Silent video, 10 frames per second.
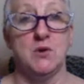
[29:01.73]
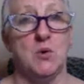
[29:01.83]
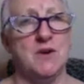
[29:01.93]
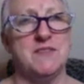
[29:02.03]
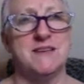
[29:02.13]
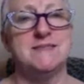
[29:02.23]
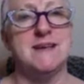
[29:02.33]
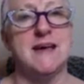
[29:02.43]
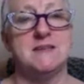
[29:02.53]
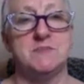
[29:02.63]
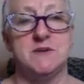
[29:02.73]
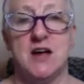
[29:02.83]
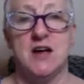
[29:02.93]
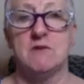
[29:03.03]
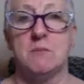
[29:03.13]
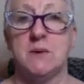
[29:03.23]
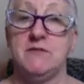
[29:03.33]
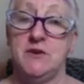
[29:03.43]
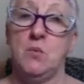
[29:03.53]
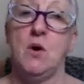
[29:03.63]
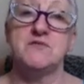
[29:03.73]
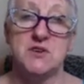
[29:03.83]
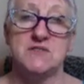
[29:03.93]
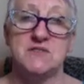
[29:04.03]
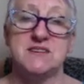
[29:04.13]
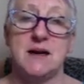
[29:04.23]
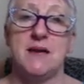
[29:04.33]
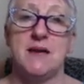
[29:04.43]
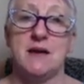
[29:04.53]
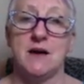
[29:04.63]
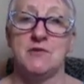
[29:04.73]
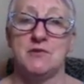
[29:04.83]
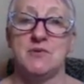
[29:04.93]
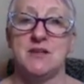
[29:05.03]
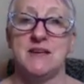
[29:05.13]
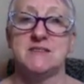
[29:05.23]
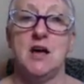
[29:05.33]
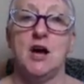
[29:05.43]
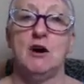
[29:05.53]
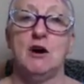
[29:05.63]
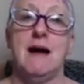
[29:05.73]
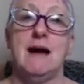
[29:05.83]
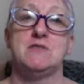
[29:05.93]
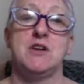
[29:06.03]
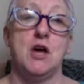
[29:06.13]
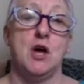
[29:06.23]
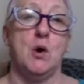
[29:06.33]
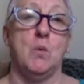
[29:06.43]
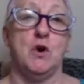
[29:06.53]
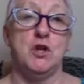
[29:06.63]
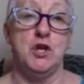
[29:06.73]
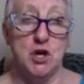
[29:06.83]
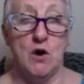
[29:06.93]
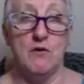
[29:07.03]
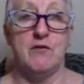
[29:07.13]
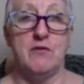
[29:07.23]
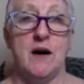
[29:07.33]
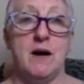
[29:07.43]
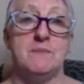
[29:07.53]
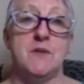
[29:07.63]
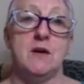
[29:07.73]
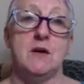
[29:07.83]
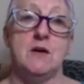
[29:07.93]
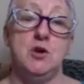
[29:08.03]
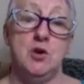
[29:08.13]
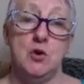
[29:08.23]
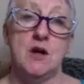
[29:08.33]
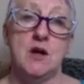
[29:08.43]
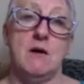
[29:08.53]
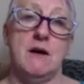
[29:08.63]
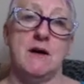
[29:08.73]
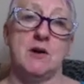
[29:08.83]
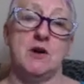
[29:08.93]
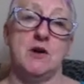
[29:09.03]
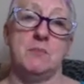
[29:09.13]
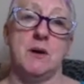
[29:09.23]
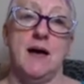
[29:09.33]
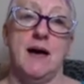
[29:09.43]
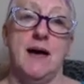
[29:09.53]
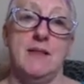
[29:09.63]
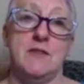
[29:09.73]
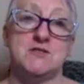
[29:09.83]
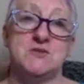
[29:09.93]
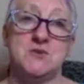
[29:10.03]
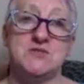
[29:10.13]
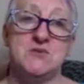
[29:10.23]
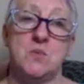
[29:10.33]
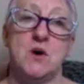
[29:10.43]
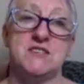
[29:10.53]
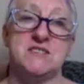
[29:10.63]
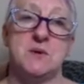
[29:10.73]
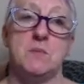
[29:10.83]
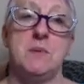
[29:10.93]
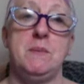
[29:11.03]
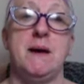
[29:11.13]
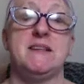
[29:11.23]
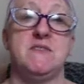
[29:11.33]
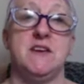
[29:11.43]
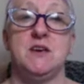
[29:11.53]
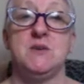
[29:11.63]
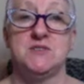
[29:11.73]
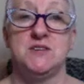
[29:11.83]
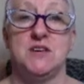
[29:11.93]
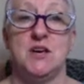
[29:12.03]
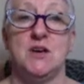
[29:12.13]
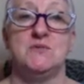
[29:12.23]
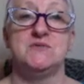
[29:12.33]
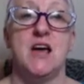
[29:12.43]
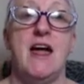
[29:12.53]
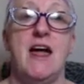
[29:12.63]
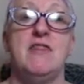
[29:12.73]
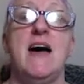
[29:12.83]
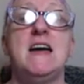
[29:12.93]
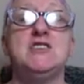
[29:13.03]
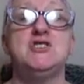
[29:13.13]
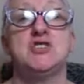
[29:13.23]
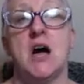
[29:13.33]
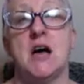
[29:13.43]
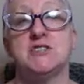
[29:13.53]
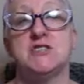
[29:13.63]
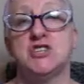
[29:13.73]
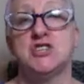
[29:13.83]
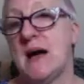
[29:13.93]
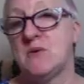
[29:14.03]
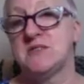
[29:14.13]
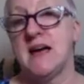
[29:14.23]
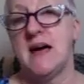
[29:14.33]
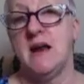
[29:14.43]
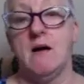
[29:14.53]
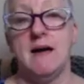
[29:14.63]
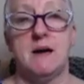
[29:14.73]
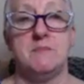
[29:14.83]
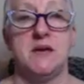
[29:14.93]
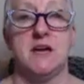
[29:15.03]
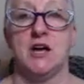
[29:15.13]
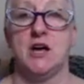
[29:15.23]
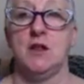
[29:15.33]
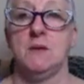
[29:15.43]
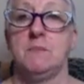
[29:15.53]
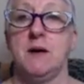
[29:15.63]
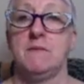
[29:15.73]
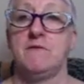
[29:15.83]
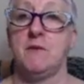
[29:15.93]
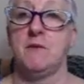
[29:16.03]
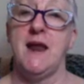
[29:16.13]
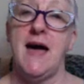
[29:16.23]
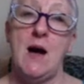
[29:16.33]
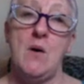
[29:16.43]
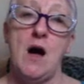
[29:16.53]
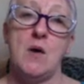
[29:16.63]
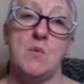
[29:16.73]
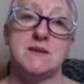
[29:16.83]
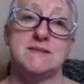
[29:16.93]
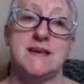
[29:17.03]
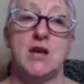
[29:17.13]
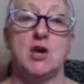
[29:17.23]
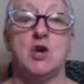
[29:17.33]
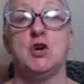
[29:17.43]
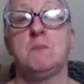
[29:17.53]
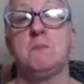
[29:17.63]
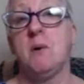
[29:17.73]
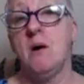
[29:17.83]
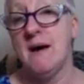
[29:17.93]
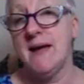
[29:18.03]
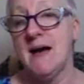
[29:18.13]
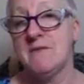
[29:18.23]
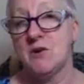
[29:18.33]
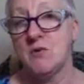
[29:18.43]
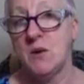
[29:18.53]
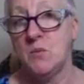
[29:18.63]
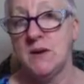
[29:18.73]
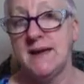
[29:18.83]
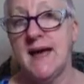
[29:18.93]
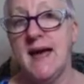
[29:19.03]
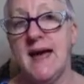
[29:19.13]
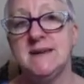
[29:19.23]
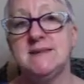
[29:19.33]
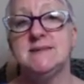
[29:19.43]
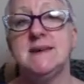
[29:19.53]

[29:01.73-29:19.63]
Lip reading: All of these tend to be general, but if you want to contact me and go through this around what you offer, your client group, and the sorts of words that would be better for you to use, then just shout and I am your girl. But from now, I want to say goodbye. Have a great weekend.